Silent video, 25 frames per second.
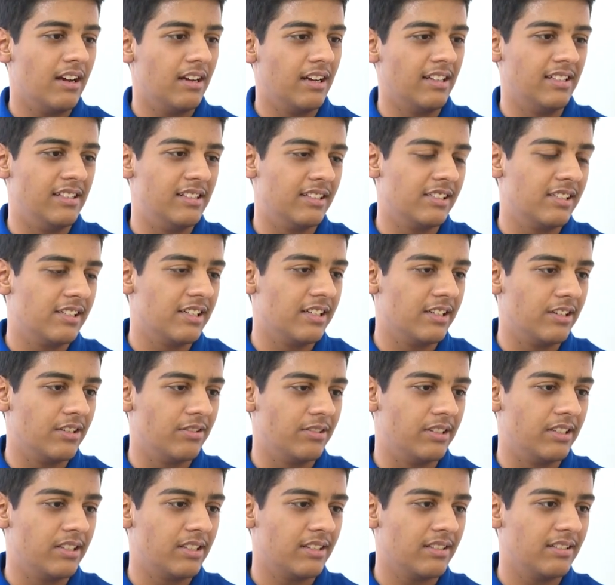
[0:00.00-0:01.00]
adjusted to
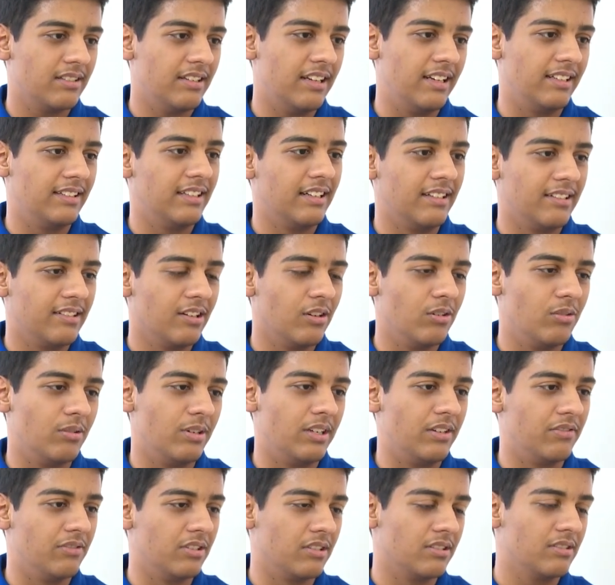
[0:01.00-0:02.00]
it, like that's how
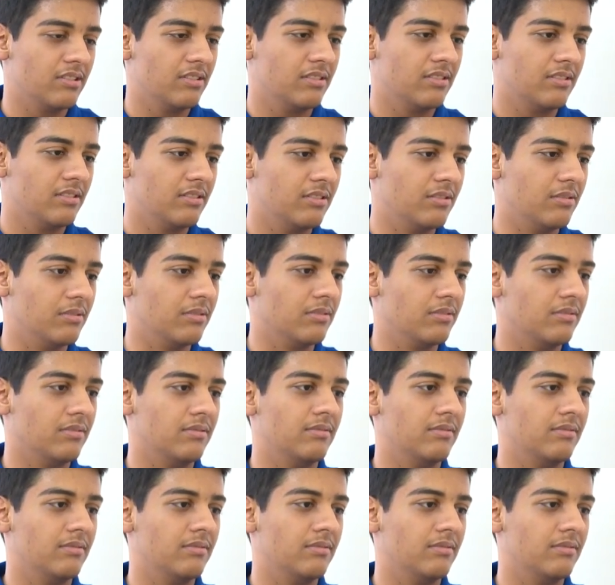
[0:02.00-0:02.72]
it works. So